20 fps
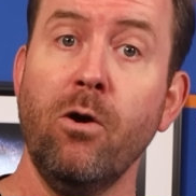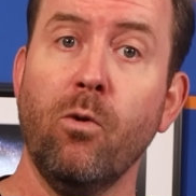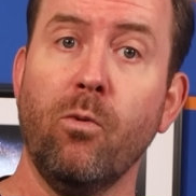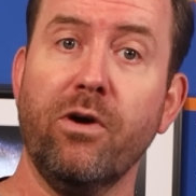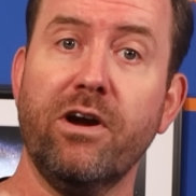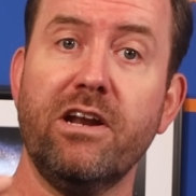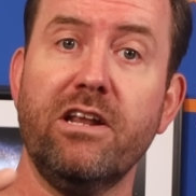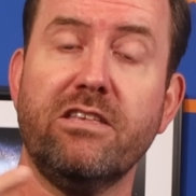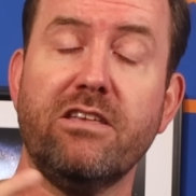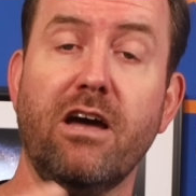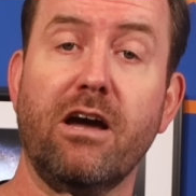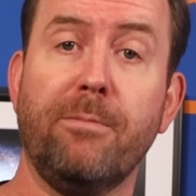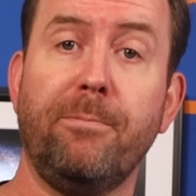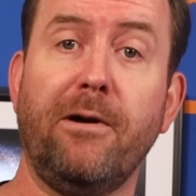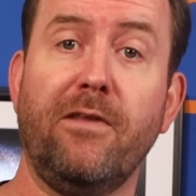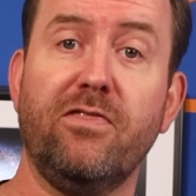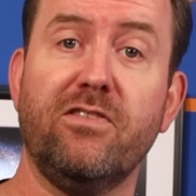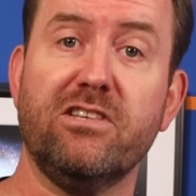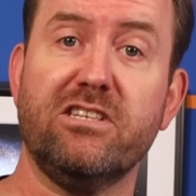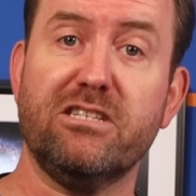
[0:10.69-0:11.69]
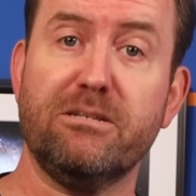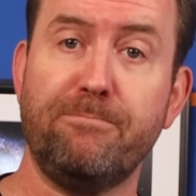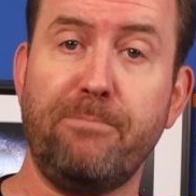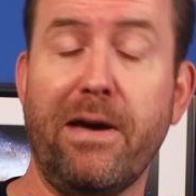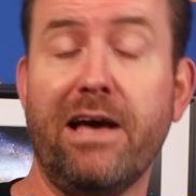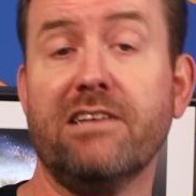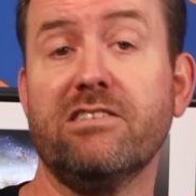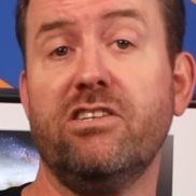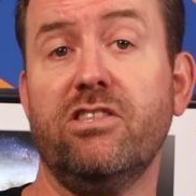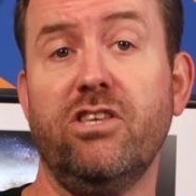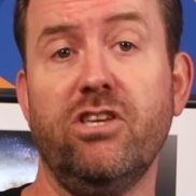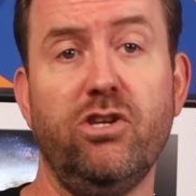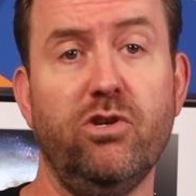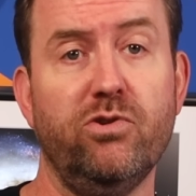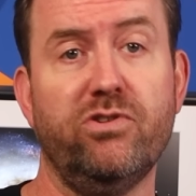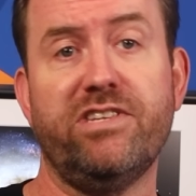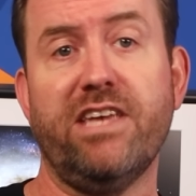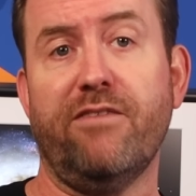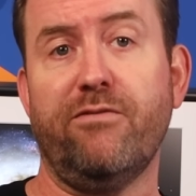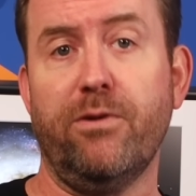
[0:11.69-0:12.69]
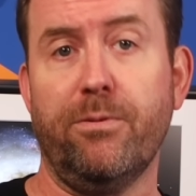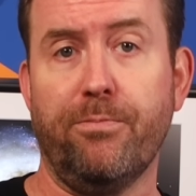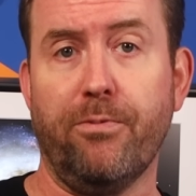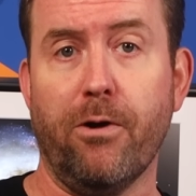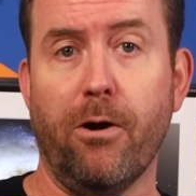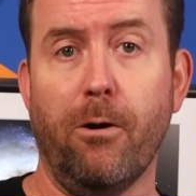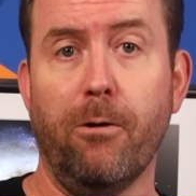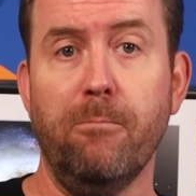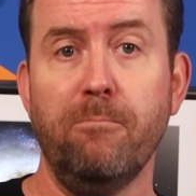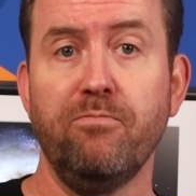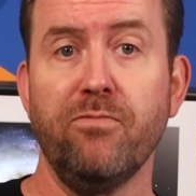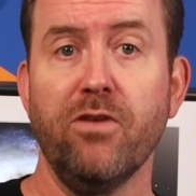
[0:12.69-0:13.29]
we're gonna talk about the specs of the U7 Pro,